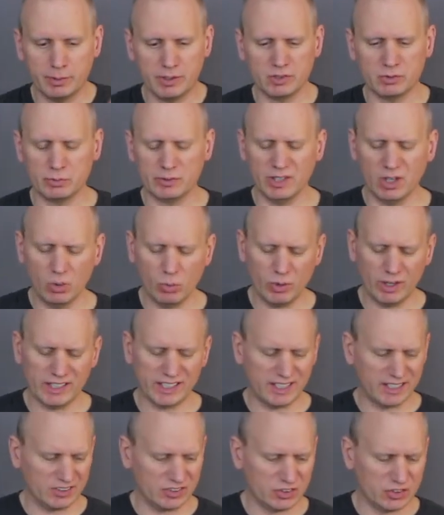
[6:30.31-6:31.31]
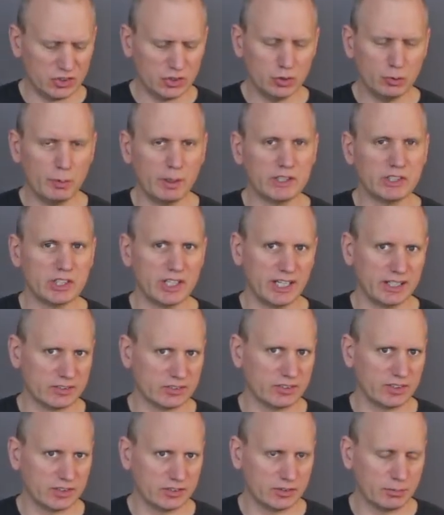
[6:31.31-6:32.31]
because we don't want too much
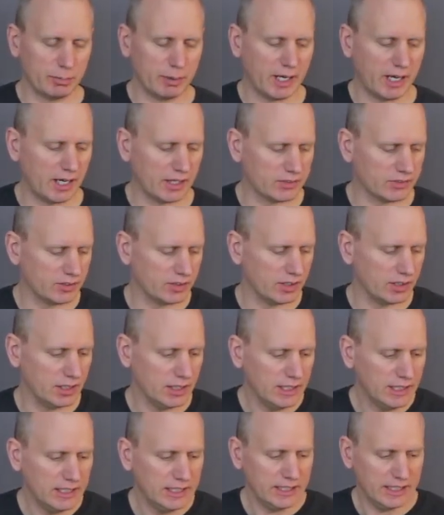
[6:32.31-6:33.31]
excess epoxy.